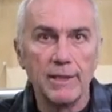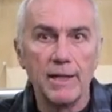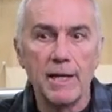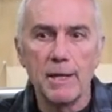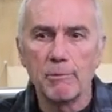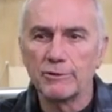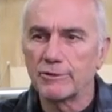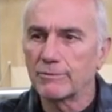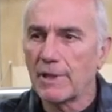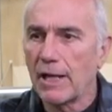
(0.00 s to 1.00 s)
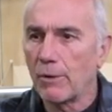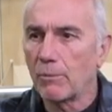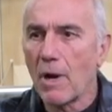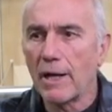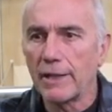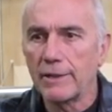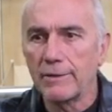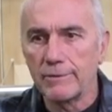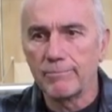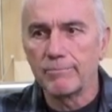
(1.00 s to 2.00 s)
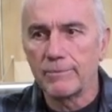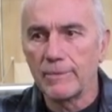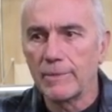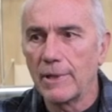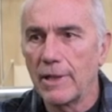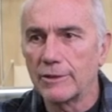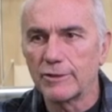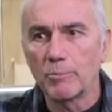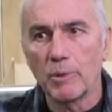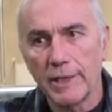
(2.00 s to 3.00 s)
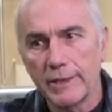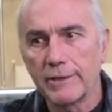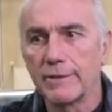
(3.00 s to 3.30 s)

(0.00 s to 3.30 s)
Uh, it was kind of rotted, uh, split